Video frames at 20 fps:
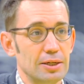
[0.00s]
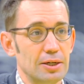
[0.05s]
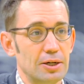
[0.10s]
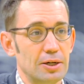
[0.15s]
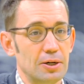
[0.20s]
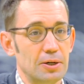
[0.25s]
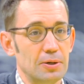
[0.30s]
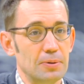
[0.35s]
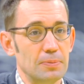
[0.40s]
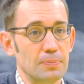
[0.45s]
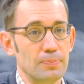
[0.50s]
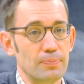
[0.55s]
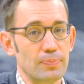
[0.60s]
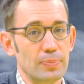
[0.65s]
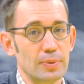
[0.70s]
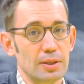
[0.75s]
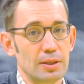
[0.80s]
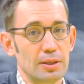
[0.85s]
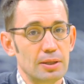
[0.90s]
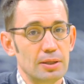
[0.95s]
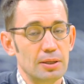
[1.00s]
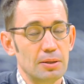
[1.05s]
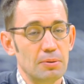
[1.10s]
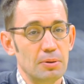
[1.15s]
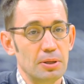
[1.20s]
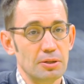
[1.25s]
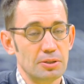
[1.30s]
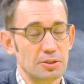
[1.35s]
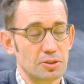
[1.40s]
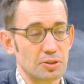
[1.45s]
um,
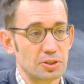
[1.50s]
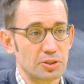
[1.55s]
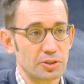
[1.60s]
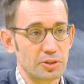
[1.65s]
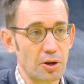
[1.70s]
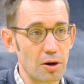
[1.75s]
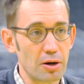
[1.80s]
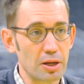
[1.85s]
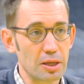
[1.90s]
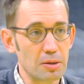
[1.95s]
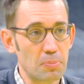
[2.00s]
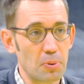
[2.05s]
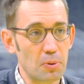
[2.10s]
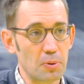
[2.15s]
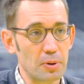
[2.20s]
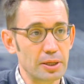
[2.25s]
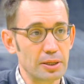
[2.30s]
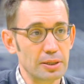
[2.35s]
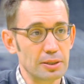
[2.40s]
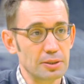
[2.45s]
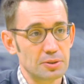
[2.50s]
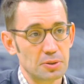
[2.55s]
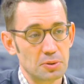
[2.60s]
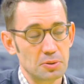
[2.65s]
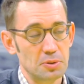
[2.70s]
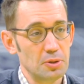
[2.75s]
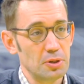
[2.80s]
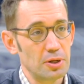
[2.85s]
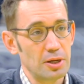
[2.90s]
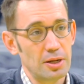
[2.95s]
and it's a starting point. And so
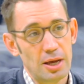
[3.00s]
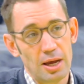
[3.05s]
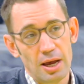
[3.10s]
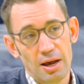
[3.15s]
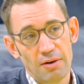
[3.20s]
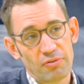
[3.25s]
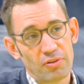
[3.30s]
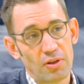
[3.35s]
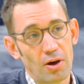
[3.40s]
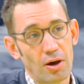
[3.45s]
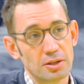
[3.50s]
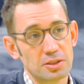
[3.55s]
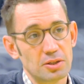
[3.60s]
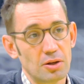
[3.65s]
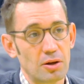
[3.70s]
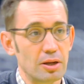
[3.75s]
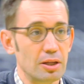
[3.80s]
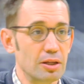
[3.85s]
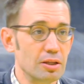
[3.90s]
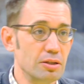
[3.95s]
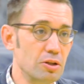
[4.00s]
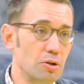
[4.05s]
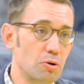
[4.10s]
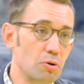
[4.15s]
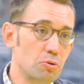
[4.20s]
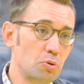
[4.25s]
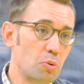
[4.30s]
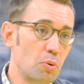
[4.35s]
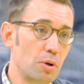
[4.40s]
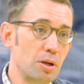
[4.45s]
you're going to have thoughts on it. You
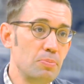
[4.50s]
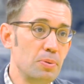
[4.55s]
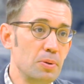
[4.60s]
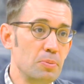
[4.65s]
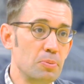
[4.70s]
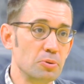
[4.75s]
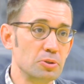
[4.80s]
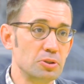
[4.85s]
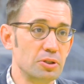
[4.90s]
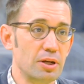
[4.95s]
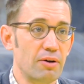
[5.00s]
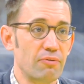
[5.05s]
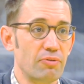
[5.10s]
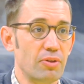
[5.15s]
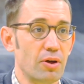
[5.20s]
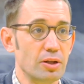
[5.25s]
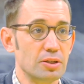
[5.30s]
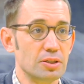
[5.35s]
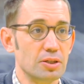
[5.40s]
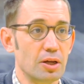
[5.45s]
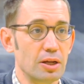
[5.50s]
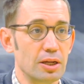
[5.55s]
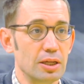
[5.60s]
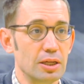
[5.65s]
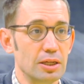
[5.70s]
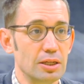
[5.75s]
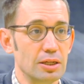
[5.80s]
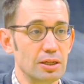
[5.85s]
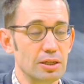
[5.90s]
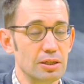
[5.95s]
know, twenty people should have thoughts on
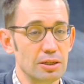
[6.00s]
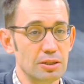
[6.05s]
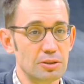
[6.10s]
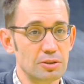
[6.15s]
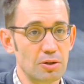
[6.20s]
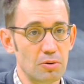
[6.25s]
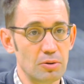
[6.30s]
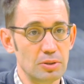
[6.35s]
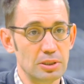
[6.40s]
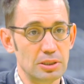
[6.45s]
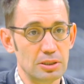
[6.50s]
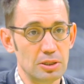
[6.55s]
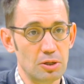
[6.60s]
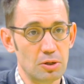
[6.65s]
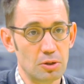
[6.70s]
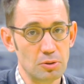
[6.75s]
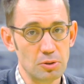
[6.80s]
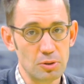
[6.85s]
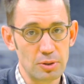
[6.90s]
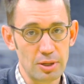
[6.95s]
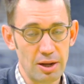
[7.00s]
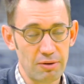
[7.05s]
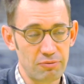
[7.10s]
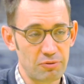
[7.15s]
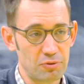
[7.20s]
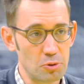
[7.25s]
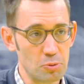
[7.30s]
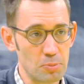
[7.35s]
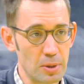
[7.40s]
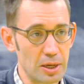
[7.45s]
it. And it's always, you know, you can
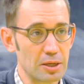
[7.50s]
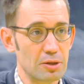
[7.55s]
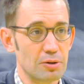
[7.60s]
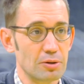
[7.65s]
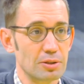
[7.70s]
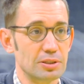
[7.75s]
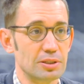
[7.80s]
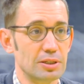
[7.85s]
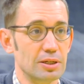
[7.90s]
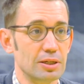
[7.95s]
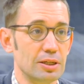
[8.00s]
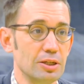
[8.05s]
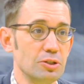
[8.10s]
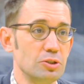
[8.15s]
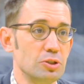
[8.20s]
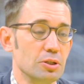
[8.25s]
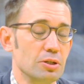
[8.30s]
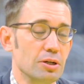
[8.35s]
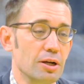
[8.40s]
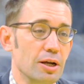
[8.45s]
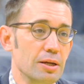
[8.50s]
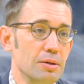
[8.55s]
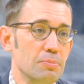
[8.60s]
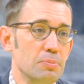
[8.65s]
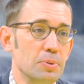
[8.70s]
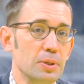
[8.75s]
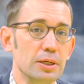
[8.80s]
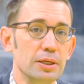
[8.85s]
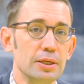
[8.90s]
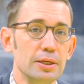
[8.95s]
have too many cooks in a kitchen, right?
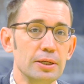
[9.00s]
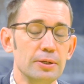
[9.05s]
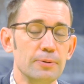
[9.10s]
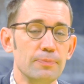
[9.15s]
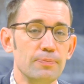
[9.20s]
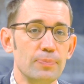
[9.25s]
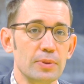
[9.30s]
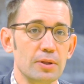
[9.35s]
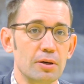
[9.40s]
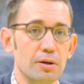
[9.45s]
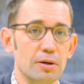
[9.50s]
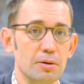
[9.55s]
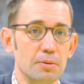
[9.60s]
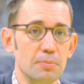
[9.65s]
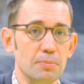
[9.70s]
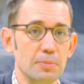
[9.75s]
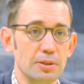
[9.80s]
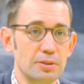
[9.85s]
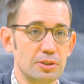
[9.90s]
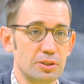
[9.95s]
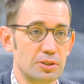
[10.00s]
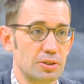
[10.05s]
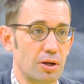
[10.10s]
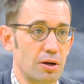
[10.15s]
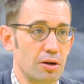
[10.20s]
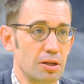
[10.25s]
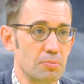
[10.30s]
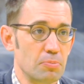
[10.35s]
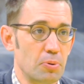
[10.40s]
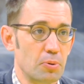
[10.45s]
But um, it's a
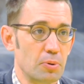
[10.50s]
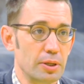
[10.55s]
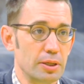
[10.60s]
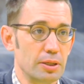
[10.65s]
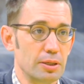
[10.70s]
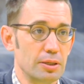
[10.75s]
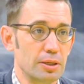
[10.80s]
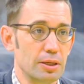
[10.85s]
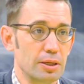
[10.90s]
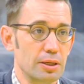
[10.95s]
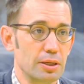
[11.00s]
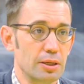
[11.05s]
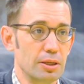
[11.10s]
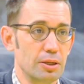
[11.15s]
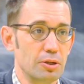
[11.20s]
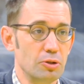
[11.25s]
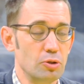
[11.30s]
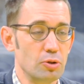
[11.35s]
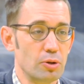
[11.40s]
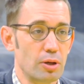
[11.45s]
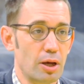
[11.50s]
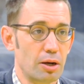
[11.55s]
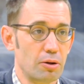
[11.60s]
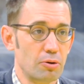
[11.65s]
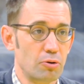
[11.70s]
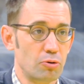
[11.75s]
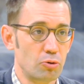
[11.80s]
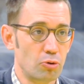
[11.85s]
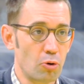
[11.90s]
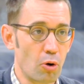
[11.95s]
starting point, and, and you got
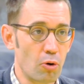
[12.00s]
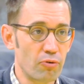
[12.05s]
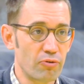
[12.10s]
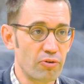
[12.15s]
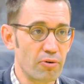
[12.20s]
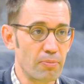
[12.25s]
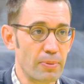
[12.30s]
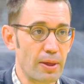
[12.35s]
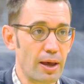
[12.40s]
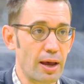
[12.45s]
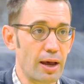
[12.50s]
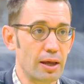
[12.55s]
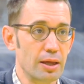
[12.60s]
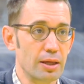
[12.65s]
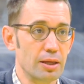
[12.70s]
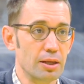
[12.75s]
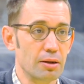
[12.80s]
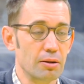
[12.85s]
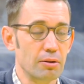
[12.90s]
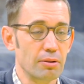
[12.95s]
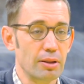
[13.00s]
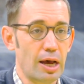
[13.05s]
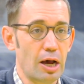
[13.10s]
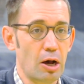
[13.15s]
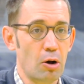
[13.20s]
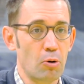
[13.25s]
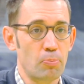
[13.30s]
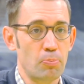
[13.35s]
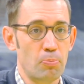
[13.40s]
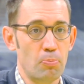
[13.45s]
to go from that and
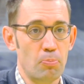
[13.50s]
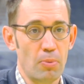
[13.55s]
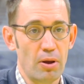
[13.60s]
allow.